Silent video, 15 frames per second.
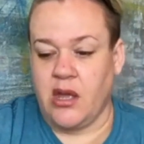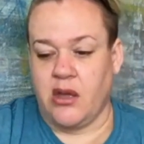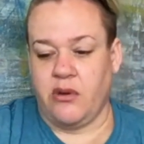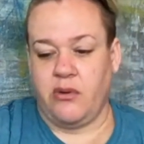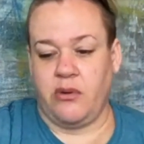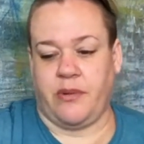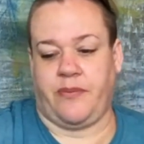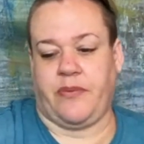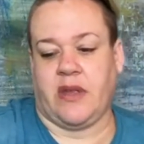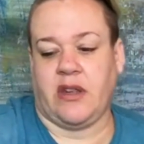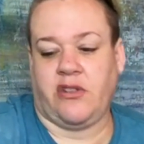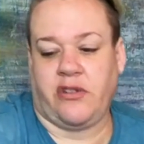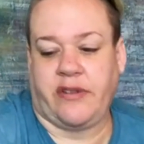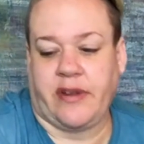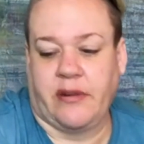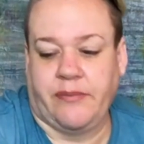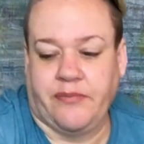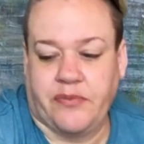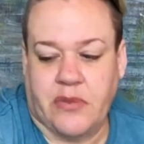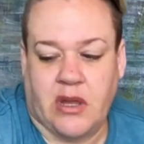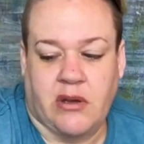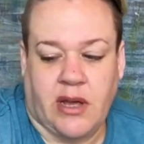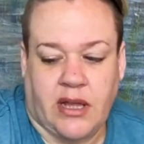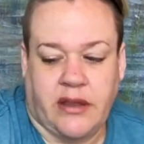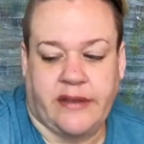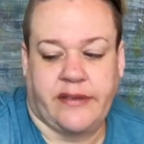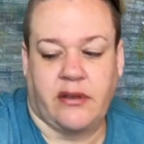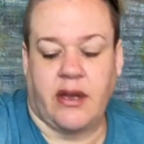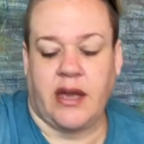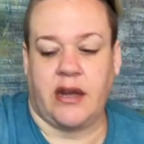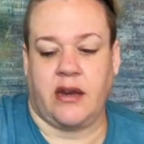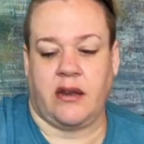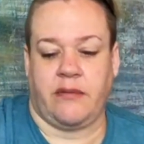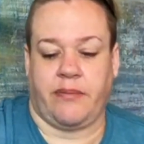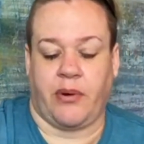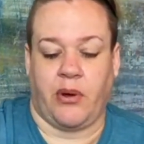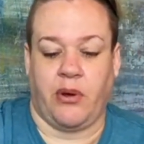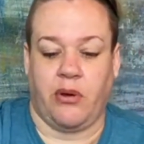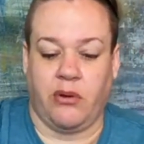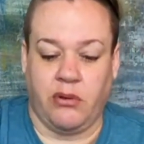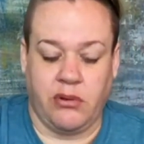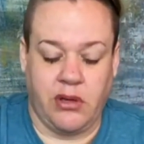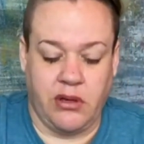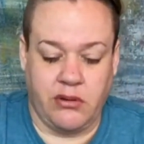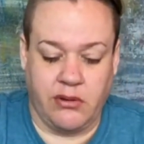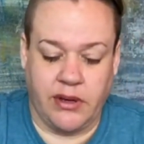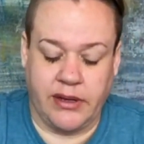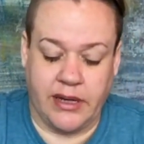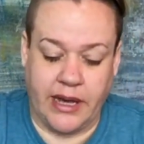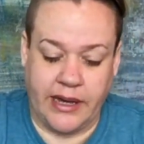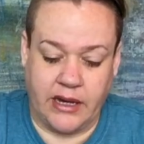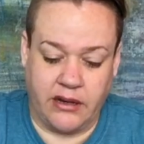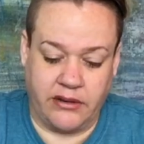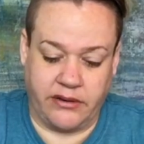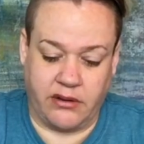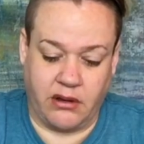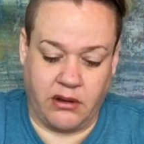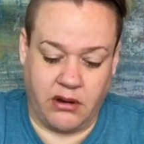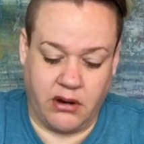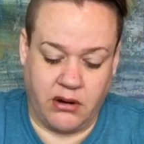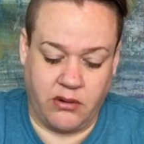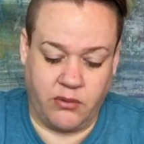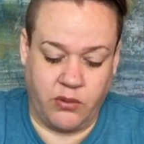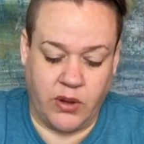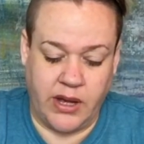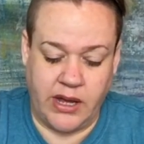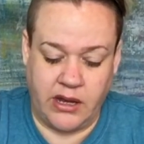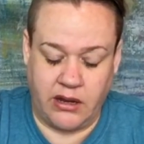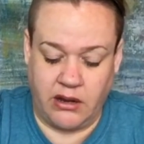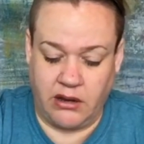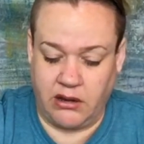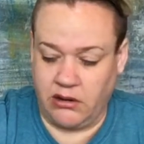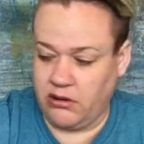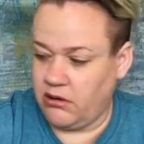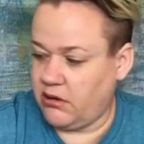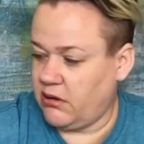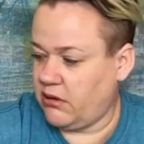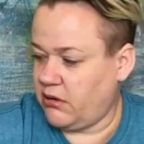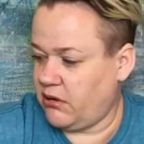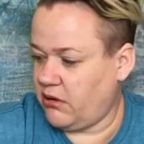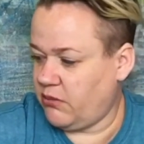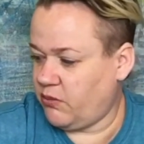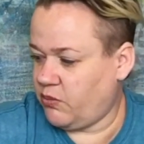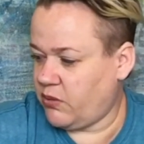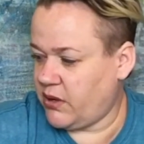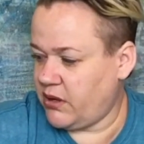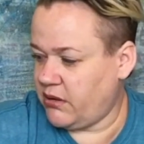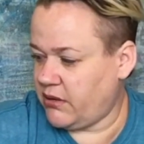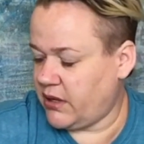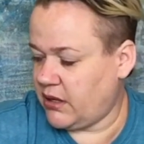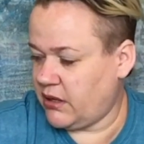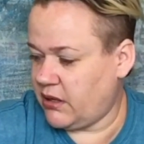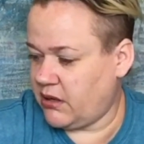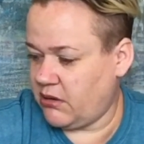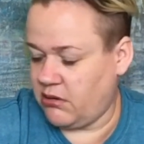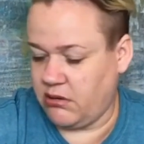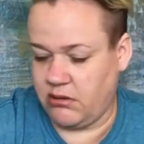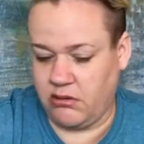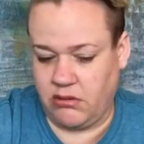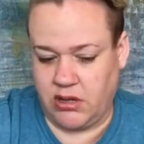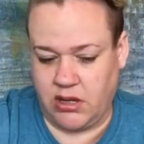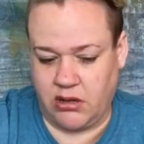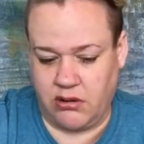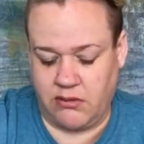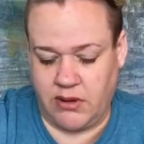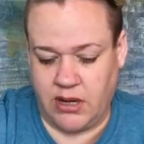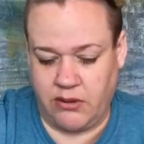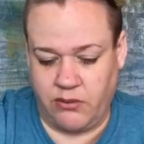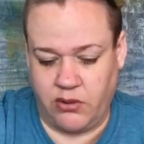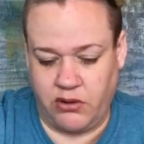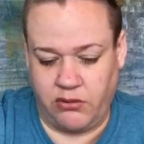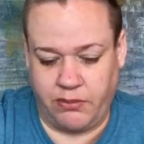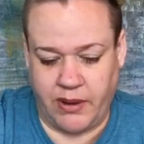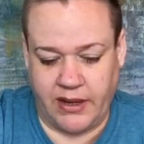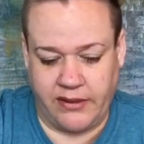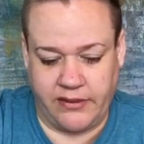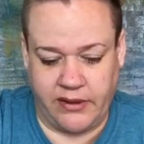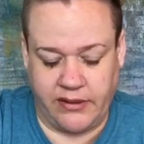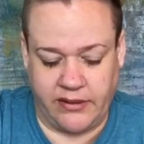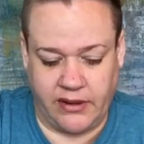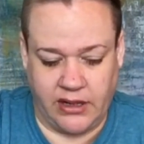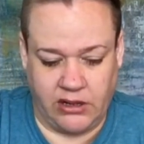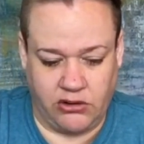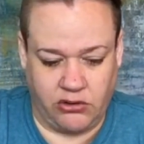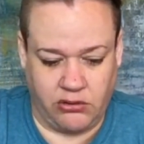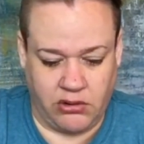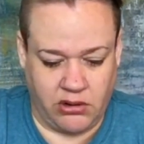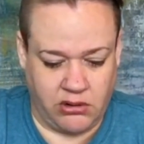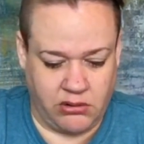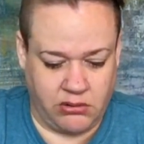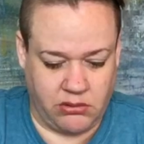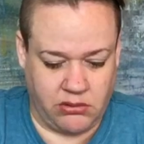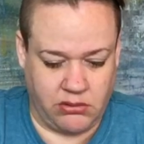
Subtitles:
Whew, interesting. Okay, let's go ahead and pull you a guidance card. What do they need to know here, right? What do Pisces need to know?